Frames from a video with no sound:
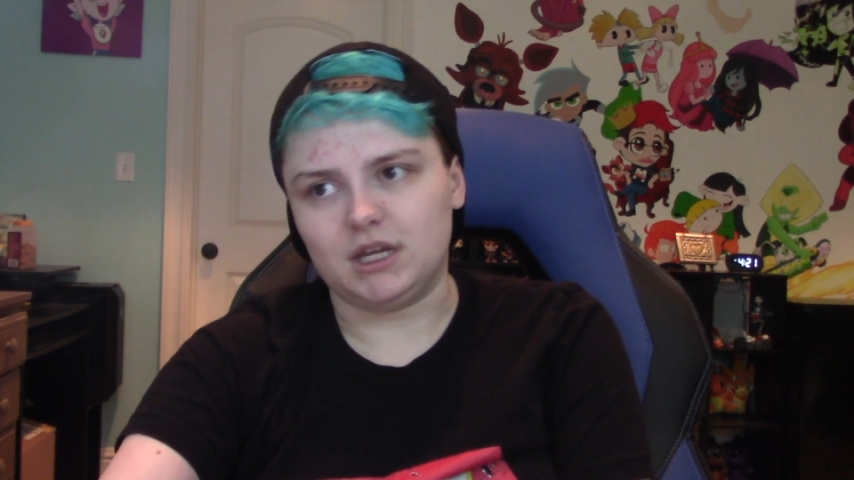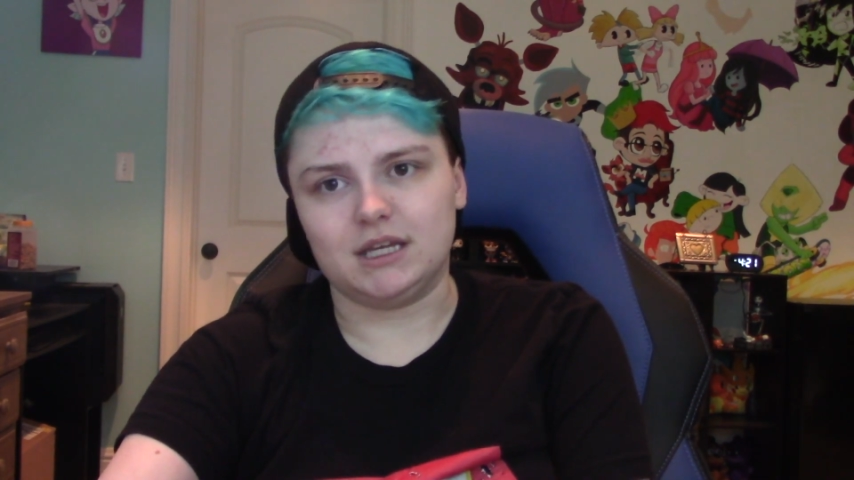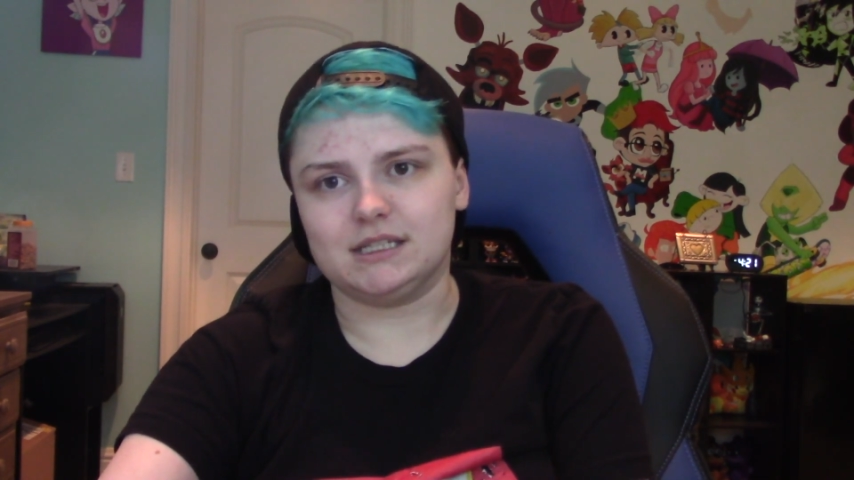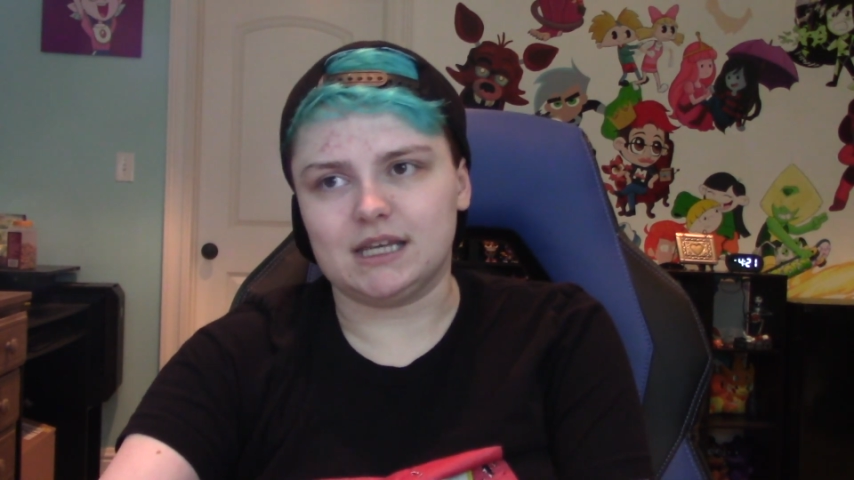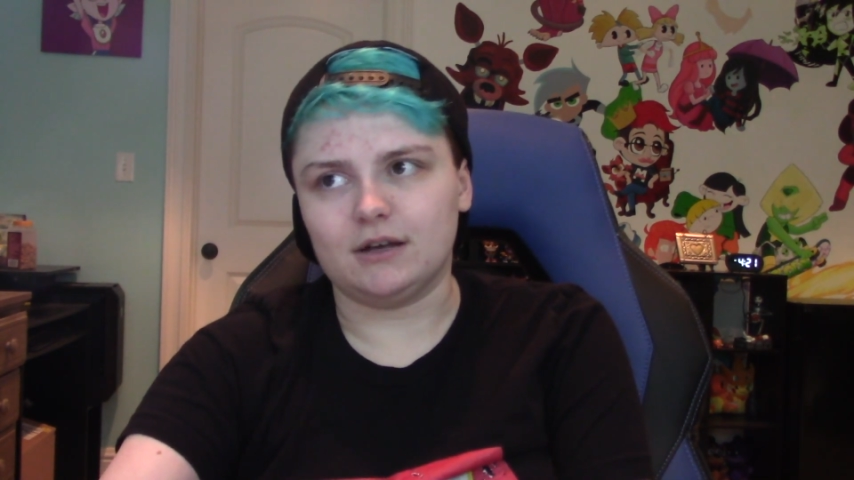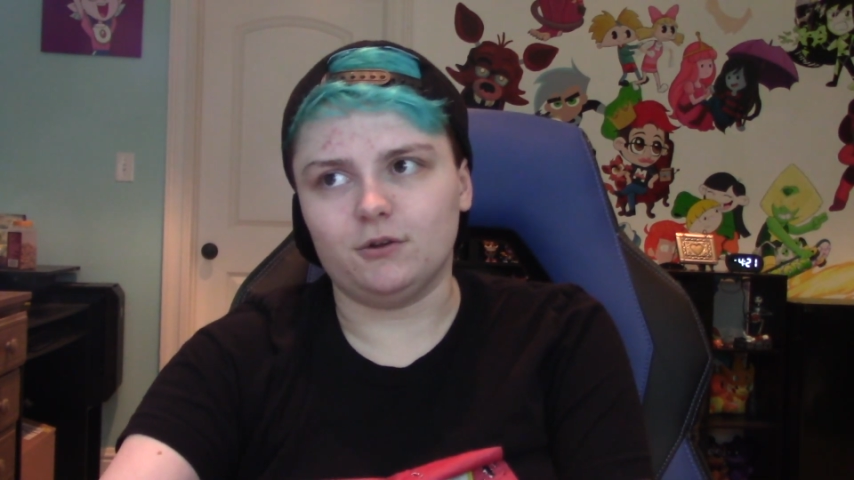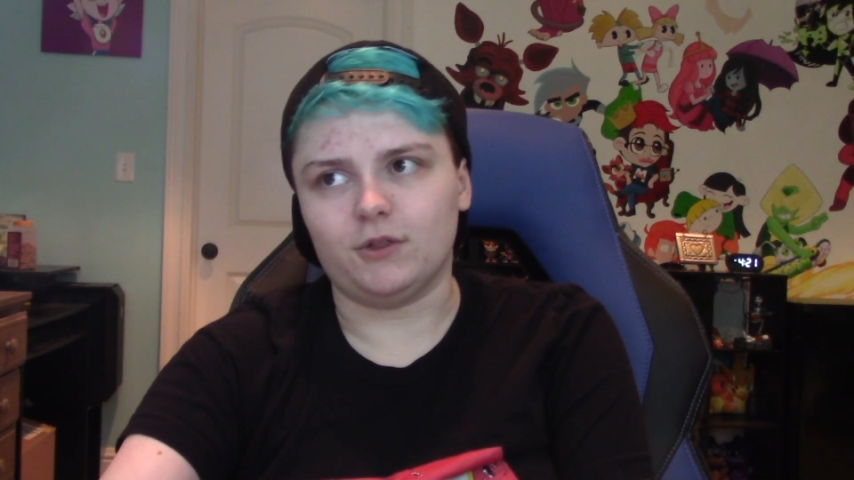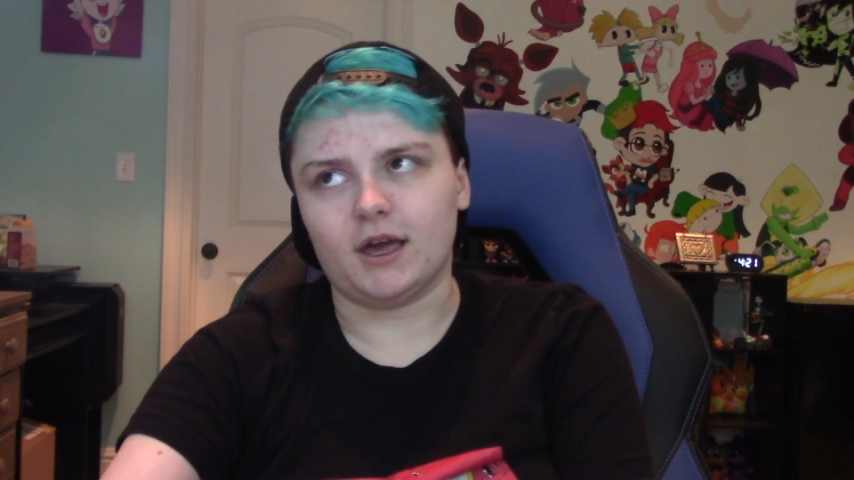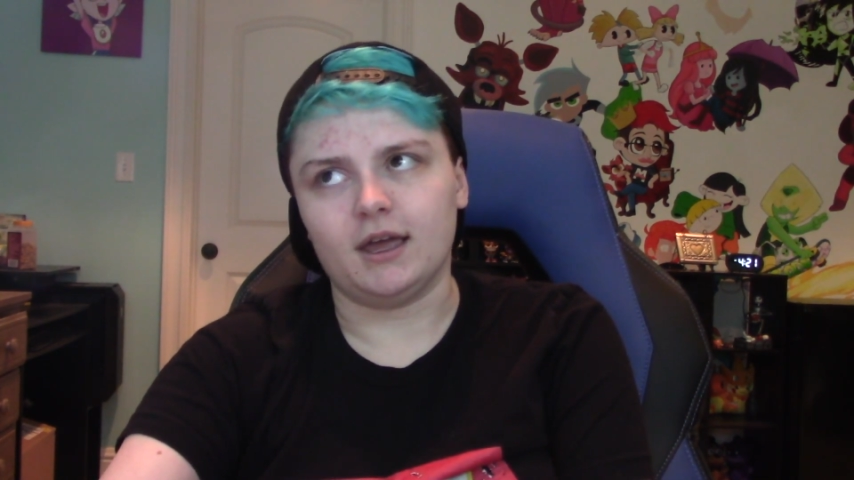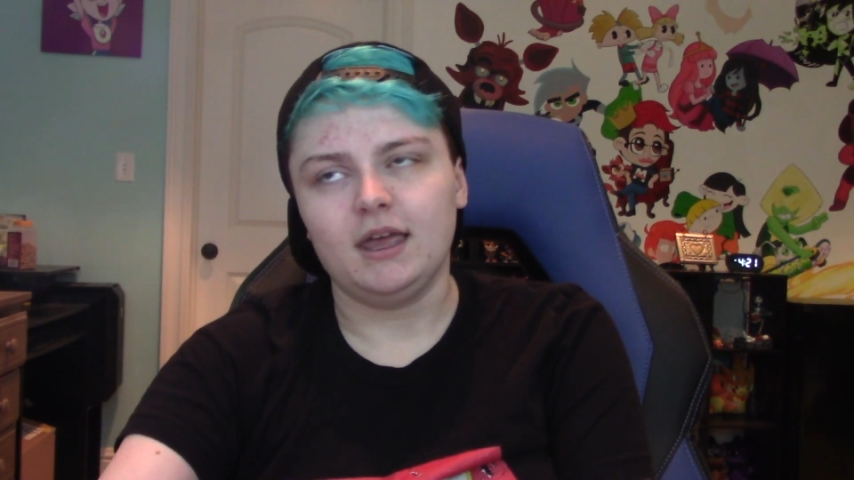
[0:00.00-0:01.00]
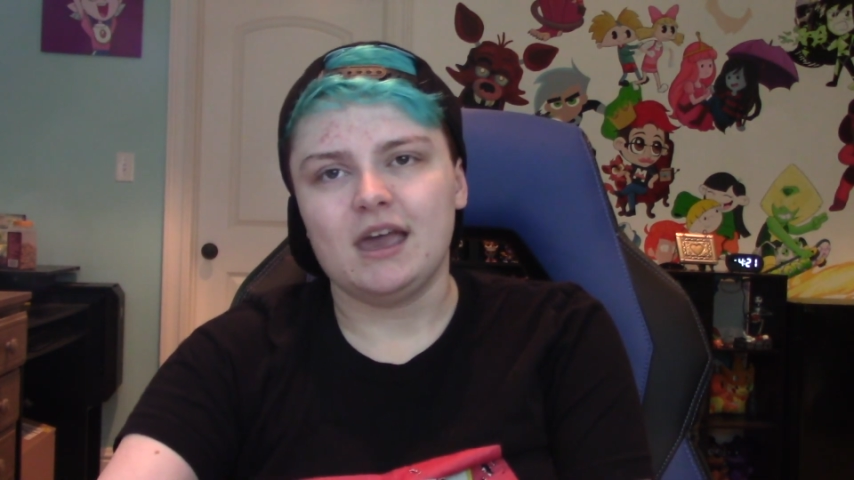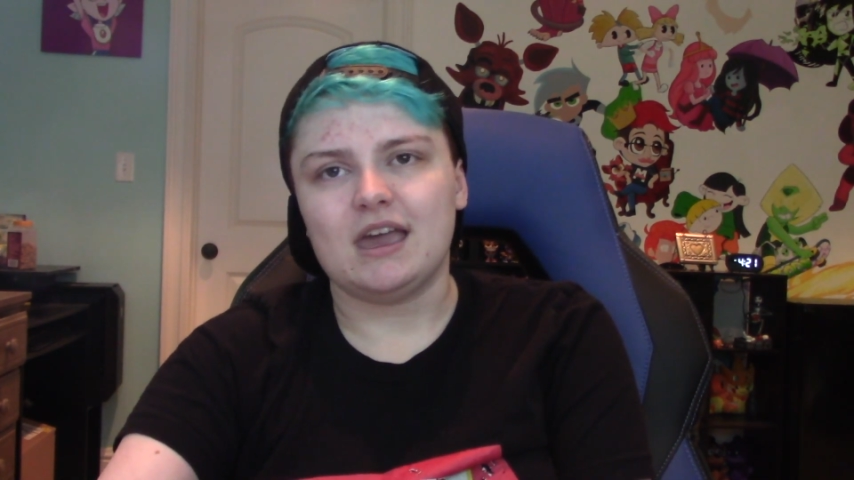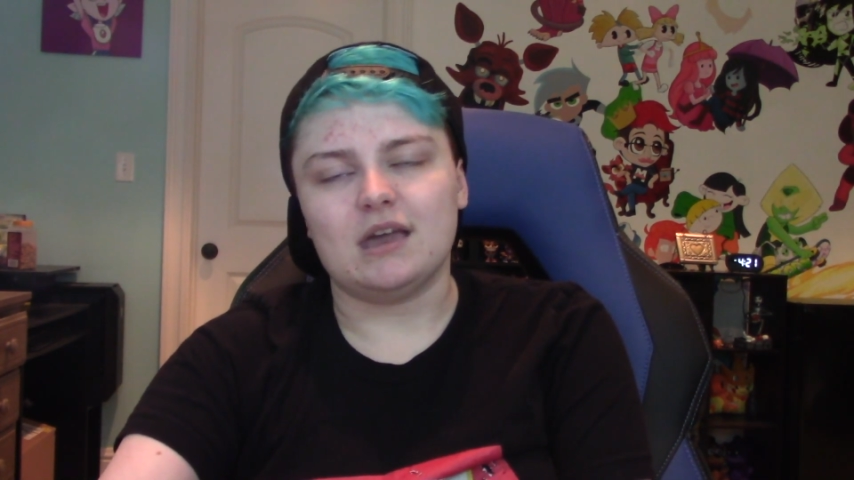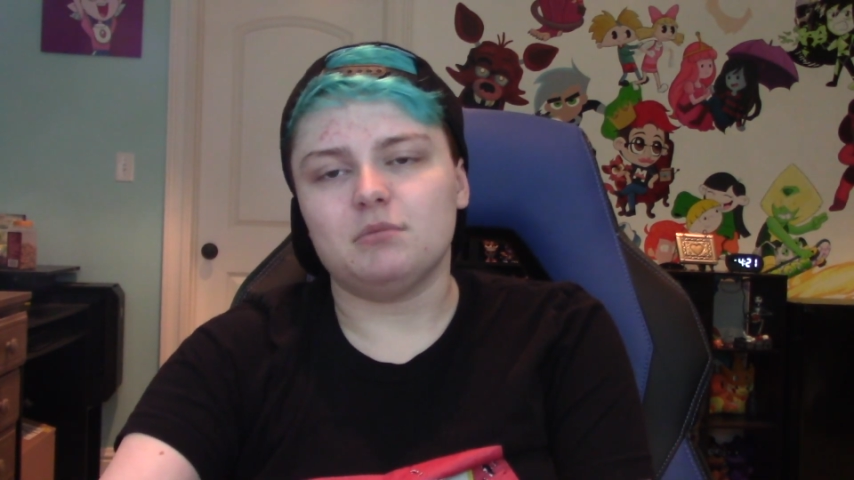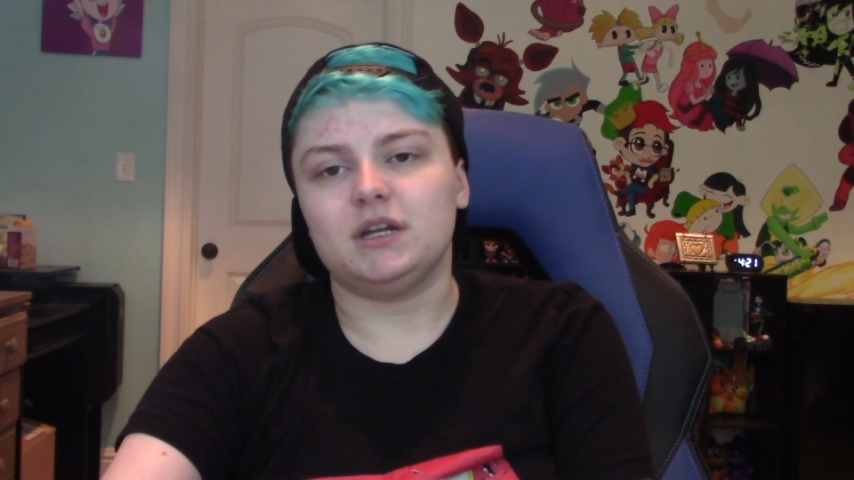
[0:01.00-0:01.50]
can tell that
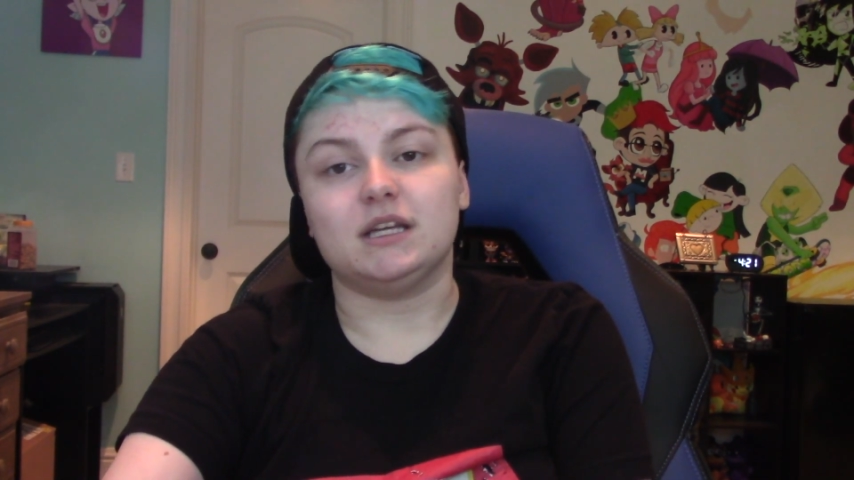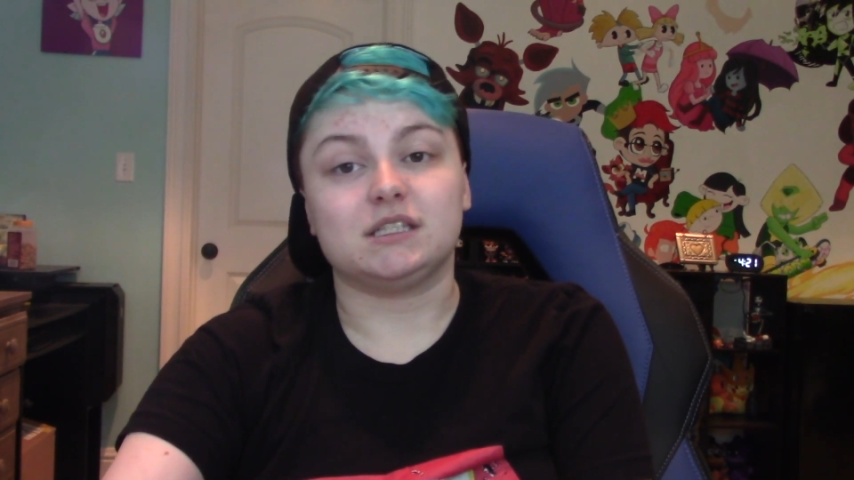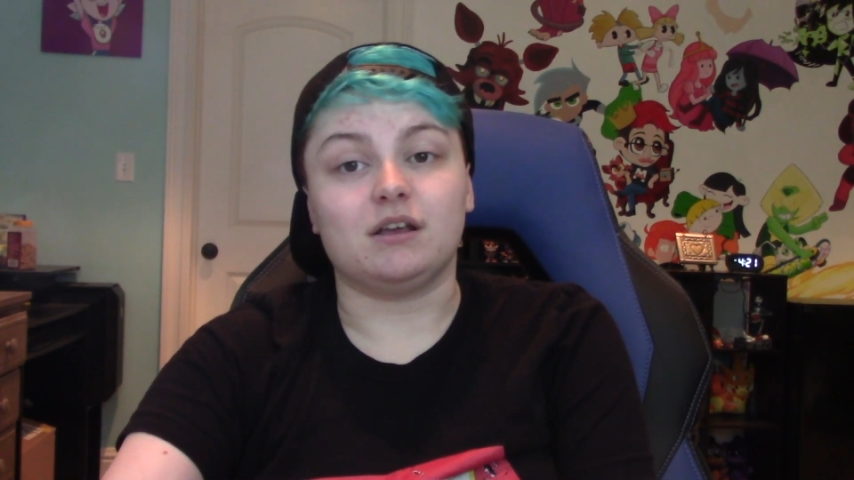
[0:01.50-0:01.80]
Amity is